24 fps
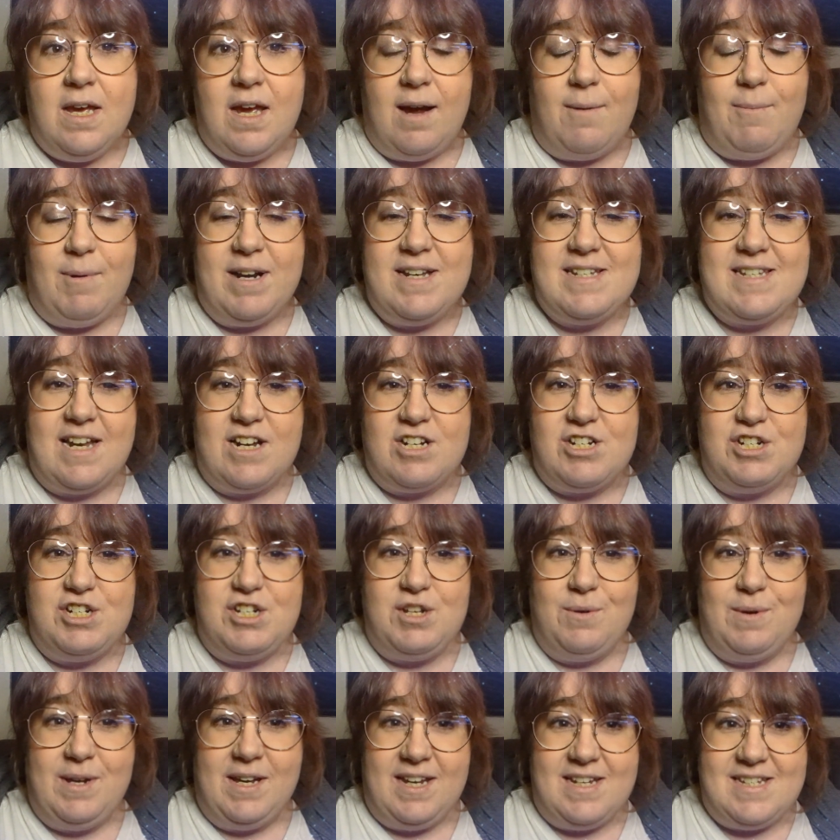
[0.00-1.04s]
And what it's actually
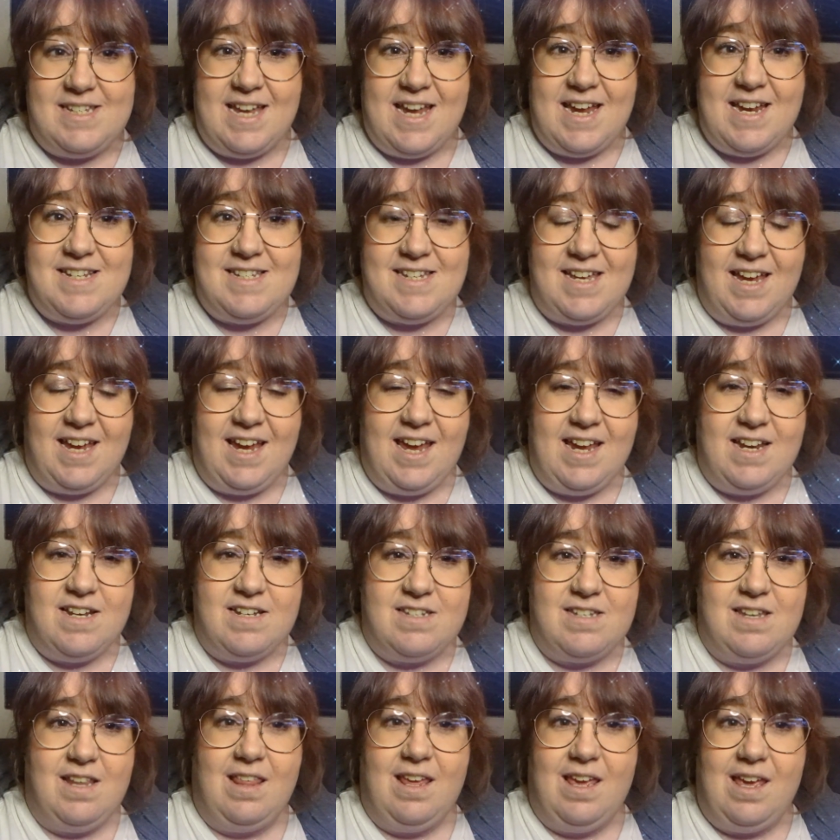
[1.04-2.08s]
doing is hitting
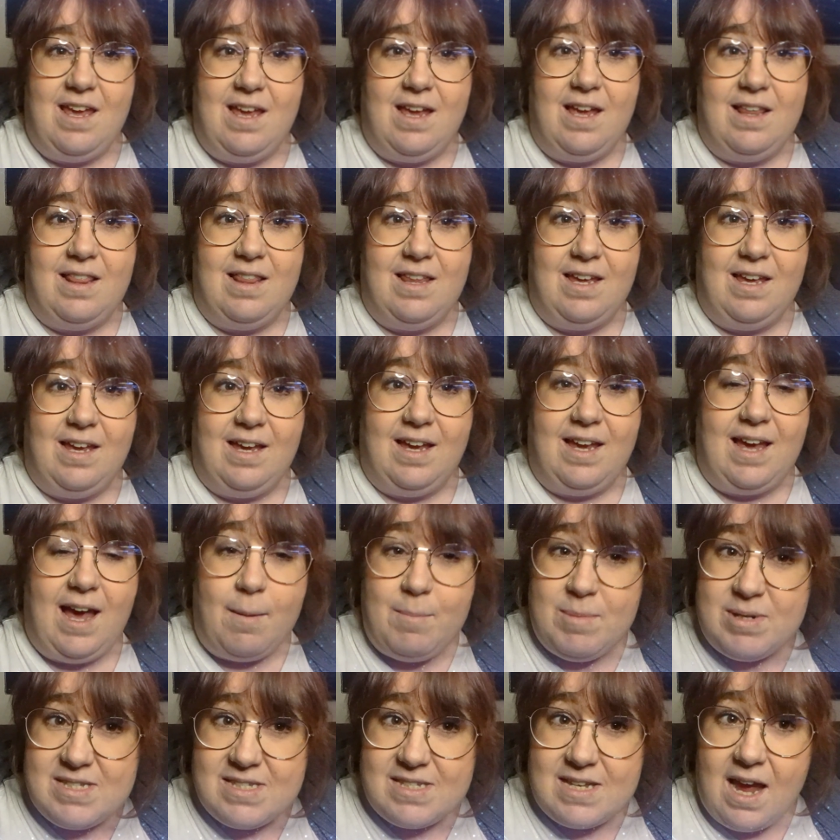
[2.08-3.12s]
into the
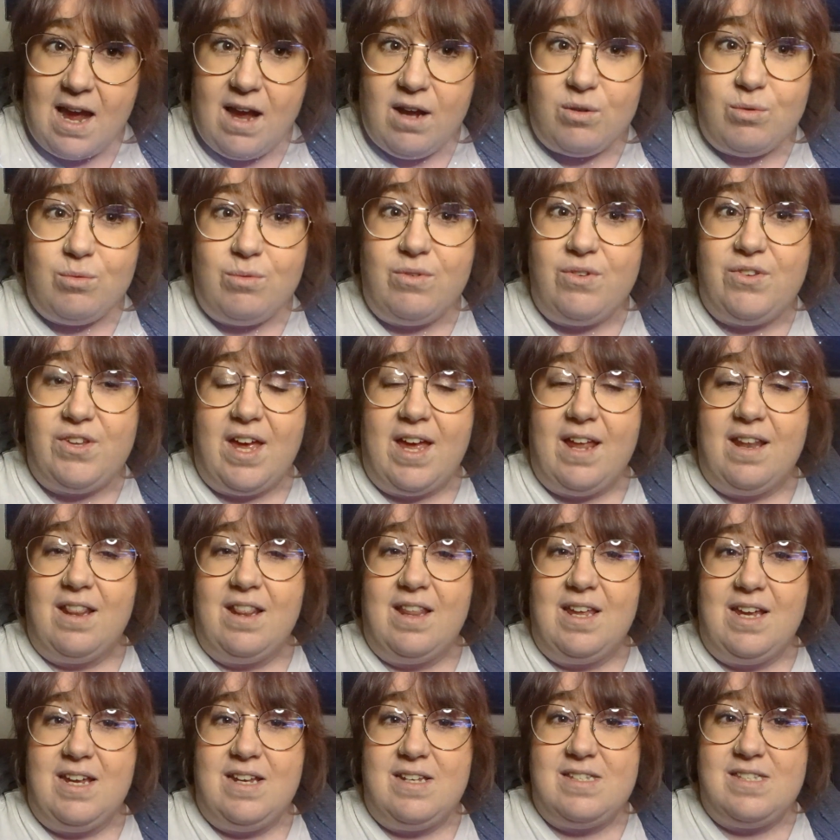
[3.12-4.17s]
gamma sounds and
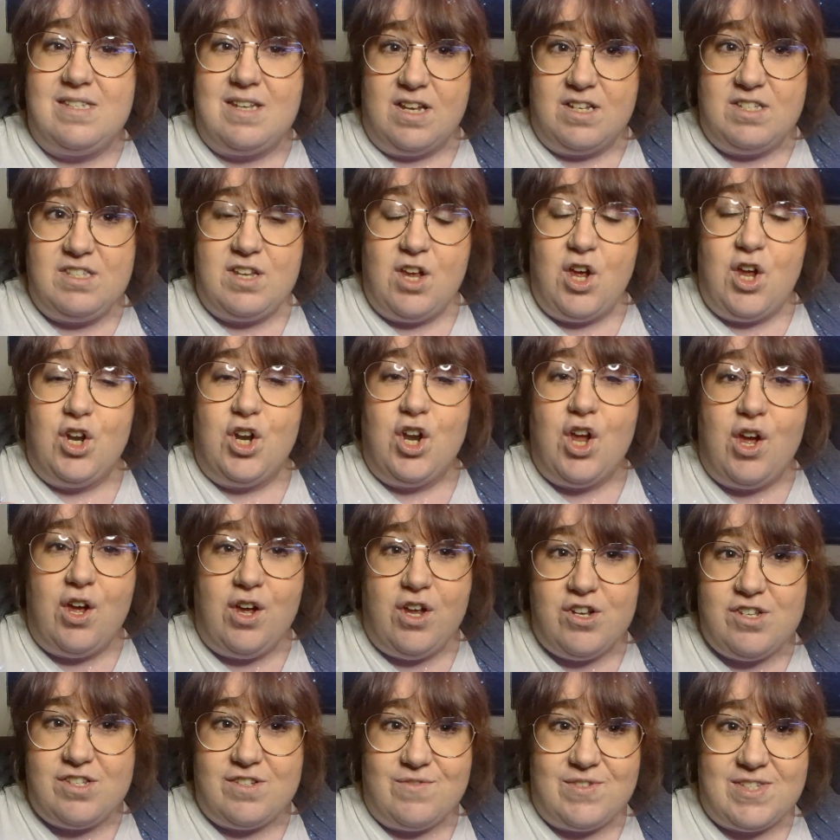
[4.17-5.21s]
a certain
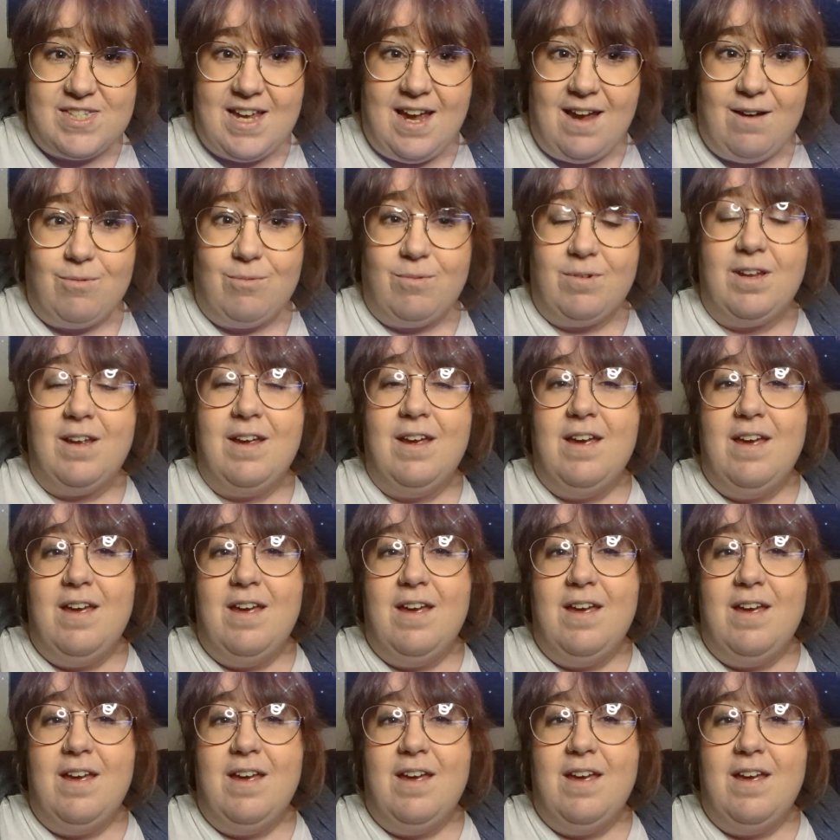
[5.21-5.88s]
hertz of sound